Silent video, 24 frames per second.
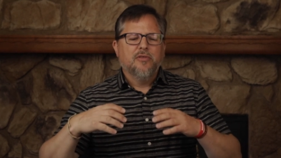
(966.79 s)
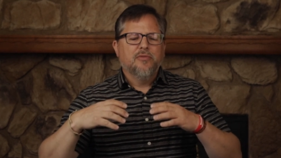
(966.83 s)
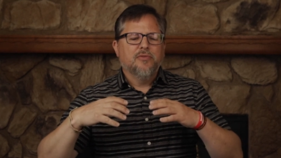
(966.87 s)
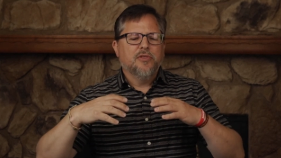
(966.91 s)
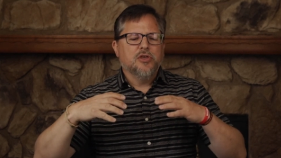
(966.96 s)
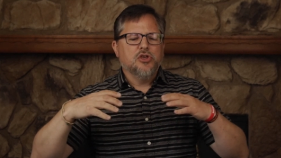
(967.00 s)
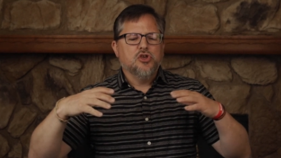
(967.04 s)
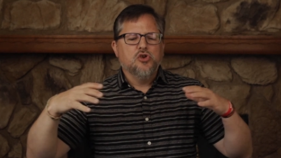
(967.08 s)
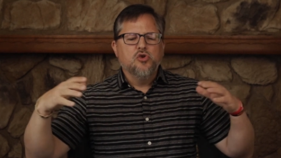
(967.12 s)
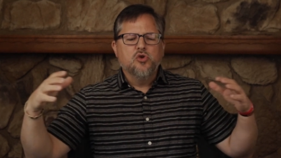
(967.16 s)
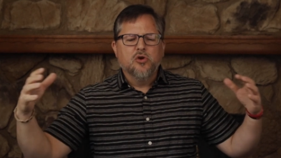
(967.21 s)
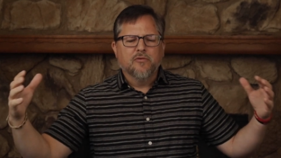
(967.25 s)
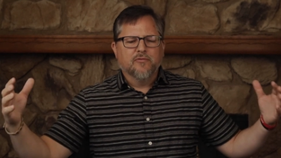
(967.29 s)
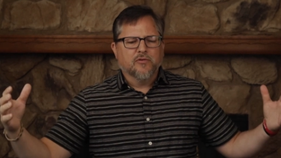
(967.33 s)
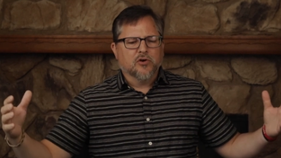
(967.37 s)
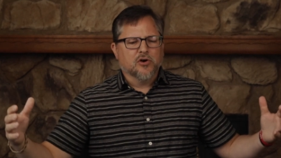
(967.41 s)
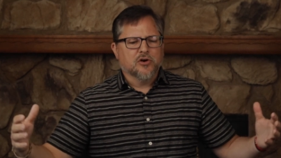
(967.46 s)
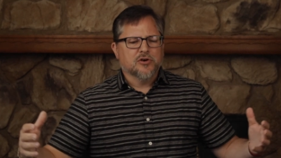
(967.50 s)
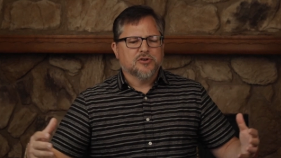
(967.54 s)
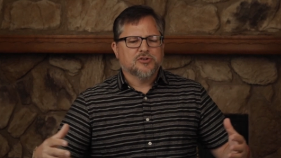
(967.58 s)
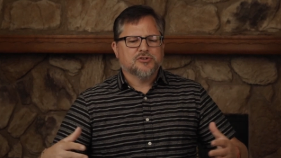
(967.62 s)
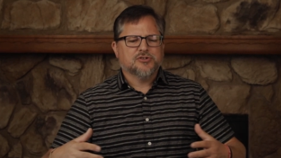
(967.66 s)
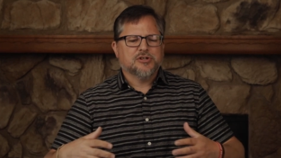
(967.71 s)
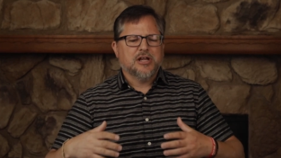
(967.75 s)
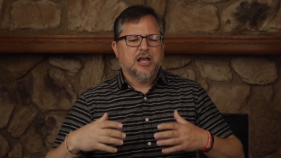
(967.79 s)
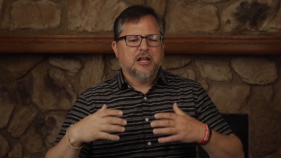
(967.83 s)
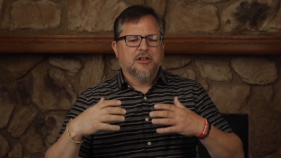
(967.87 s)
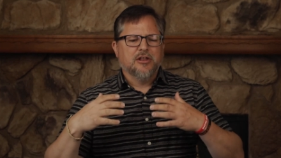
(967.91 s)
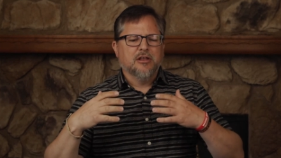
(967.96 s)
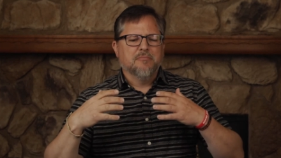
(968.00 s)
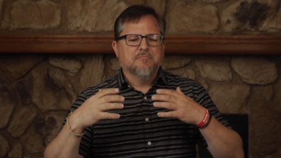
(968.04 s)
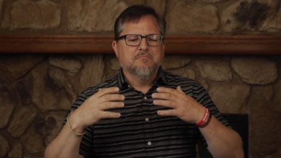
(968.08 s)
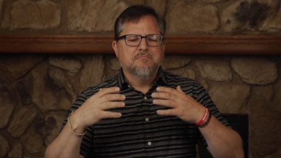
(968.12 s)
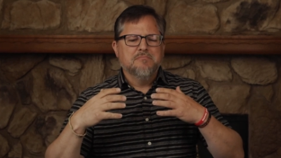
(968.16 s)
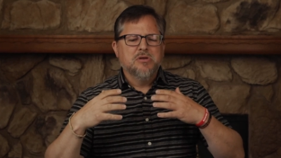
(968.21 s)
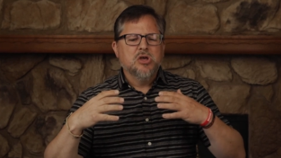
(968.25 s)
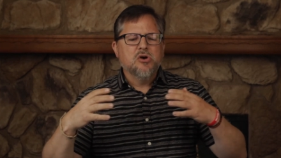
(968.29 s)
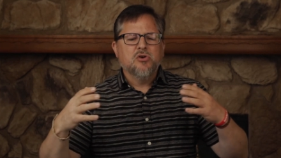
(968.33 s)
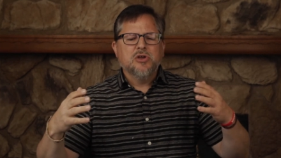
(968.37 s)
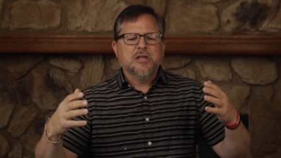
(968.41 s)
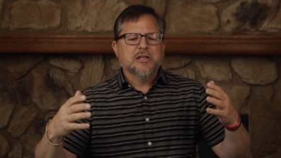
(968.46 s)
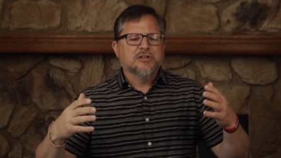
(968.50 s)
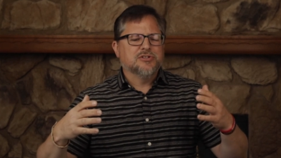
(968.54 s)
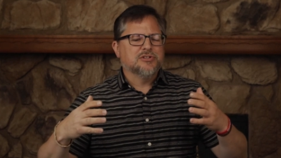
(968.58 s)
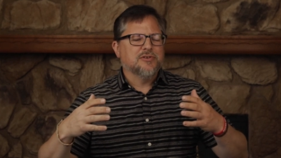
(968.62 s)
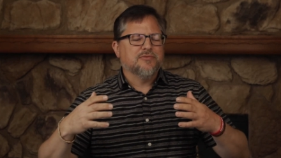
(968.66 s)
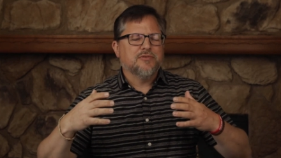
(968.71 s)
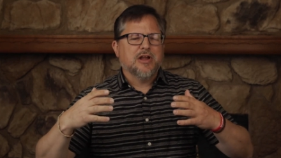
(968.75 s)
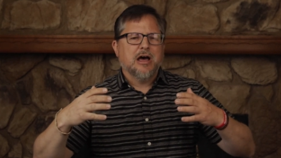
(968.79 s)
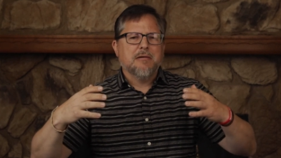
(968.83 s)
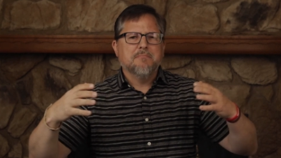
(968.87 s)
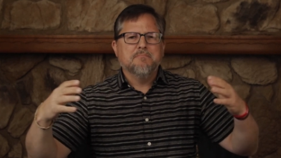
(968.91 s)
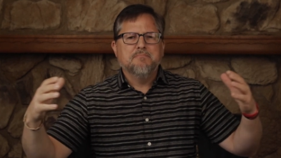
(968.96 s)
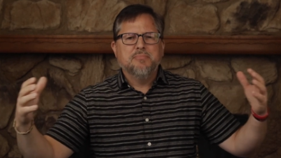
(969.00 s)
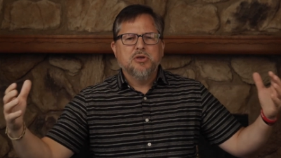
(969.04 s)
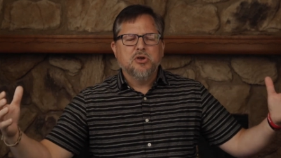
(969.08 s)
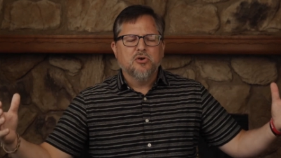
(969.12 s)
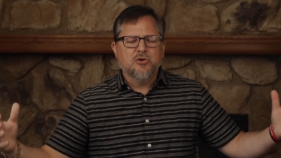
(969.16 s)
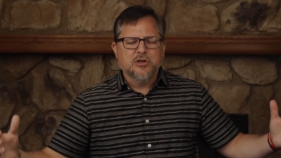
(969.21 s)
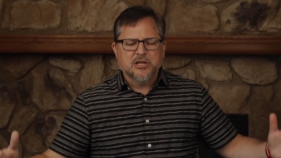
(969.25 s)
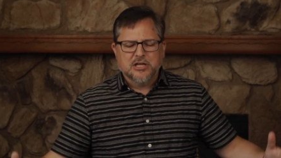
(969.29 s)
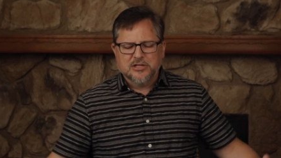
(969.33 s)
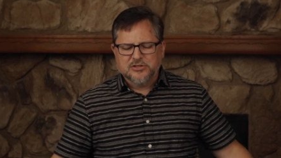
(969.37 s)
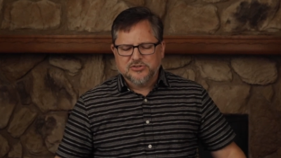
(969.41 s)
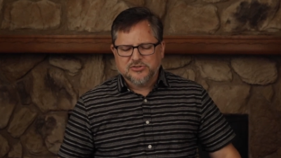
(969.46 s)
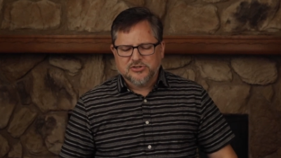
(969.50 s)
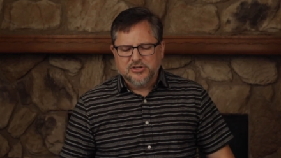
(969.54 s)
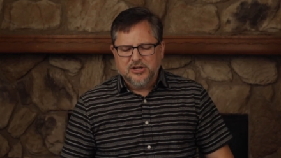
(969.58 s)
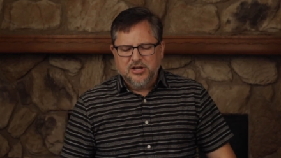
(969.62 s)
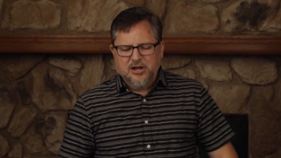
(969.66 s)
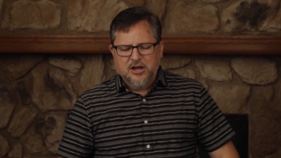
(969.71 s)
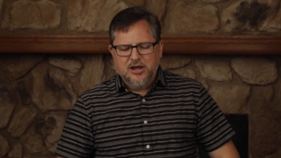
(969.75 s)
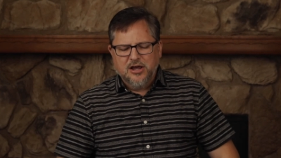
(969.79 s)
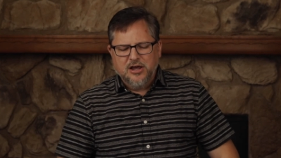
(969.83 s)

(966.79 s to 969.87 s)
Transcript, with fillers: the universe and the millions if not billions